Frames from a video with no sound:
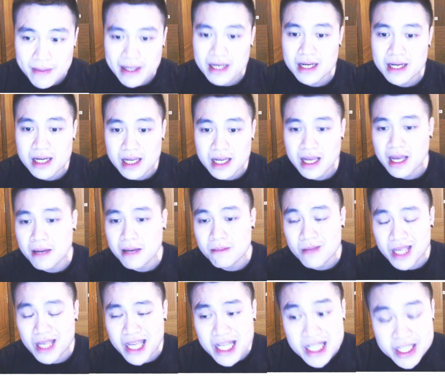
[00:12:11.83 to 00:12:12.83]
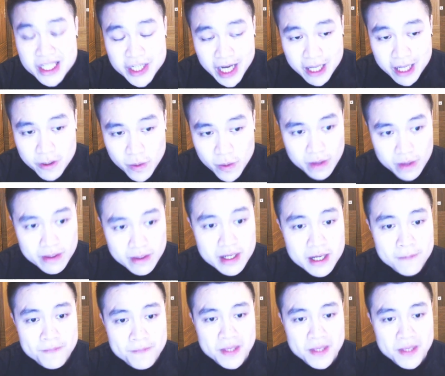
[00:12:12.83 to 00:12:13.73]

NNDM in January.